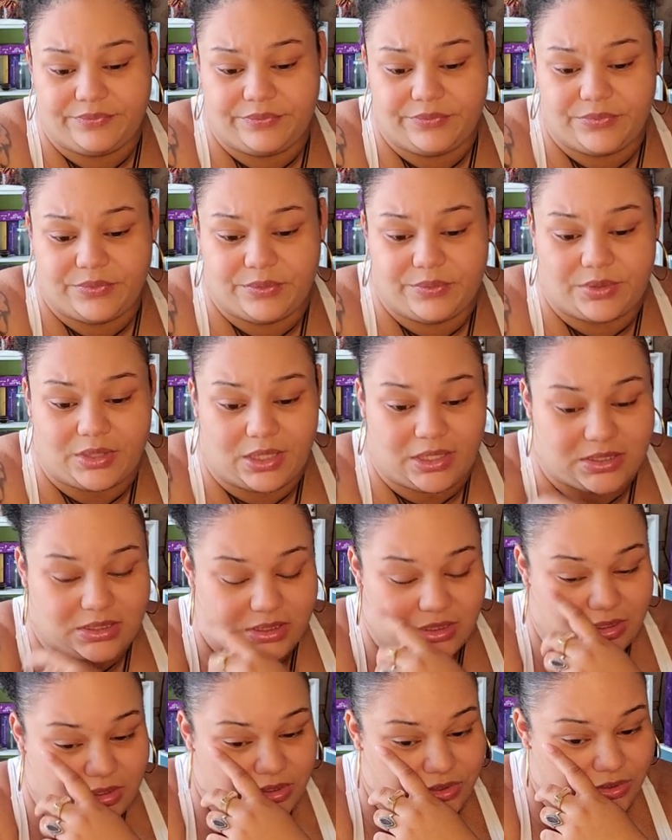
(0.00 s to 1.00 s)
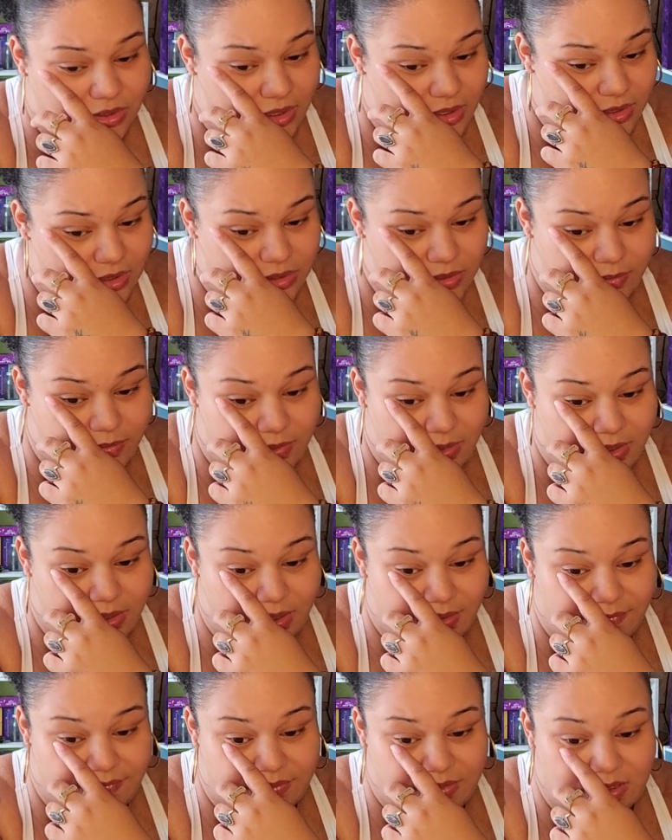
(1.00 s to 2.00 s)
You're constantly trying to be there
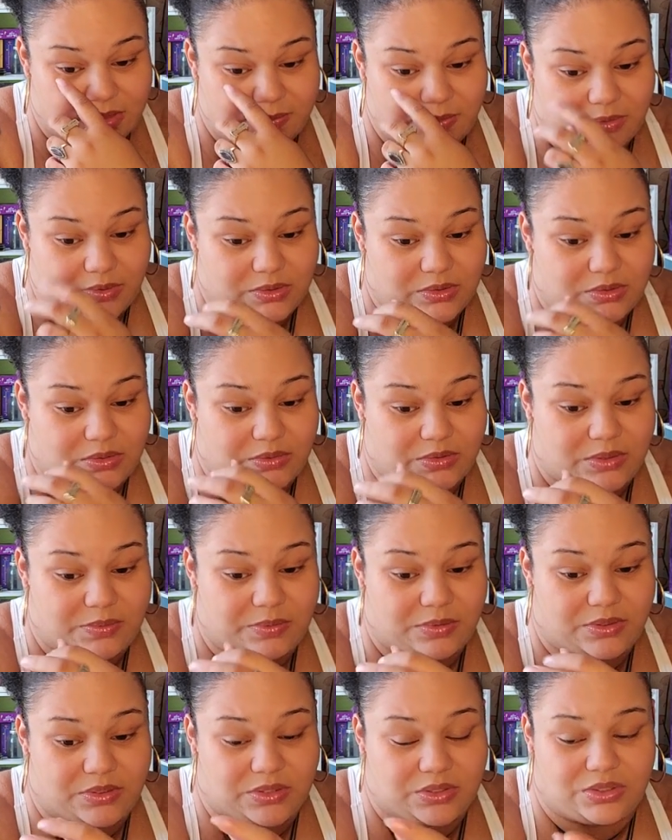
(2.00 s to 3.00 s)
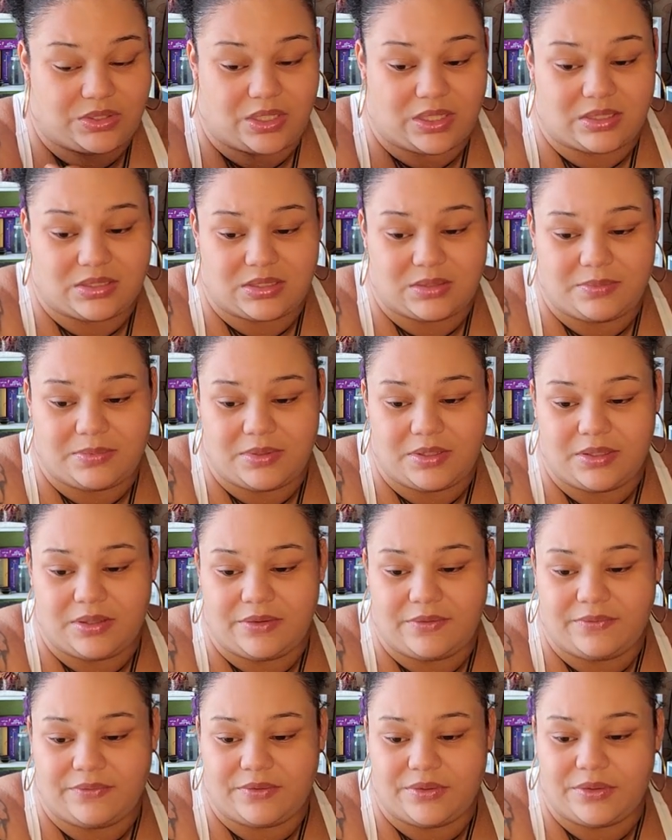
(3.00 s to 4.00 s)
for this person, or this person trying to be there
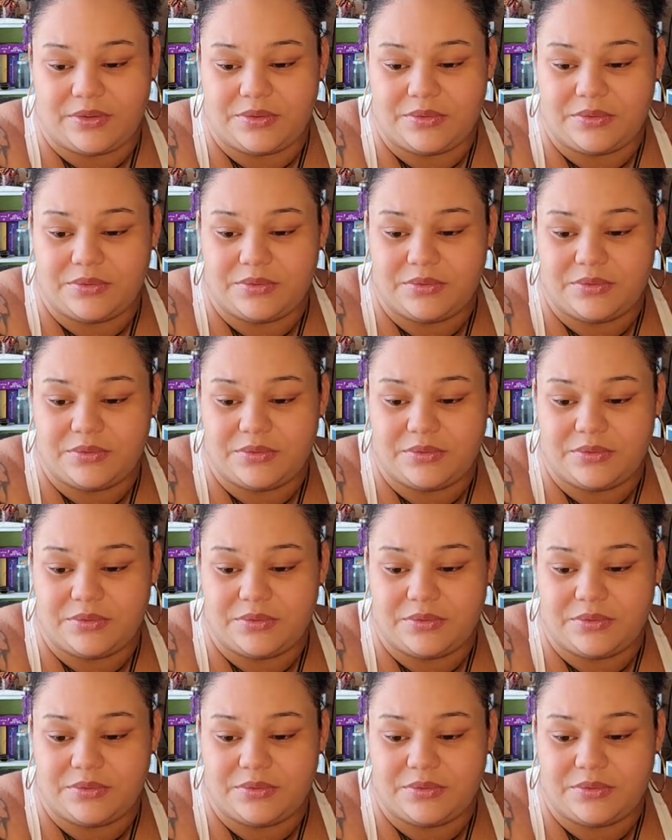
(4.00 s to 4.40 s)
for you.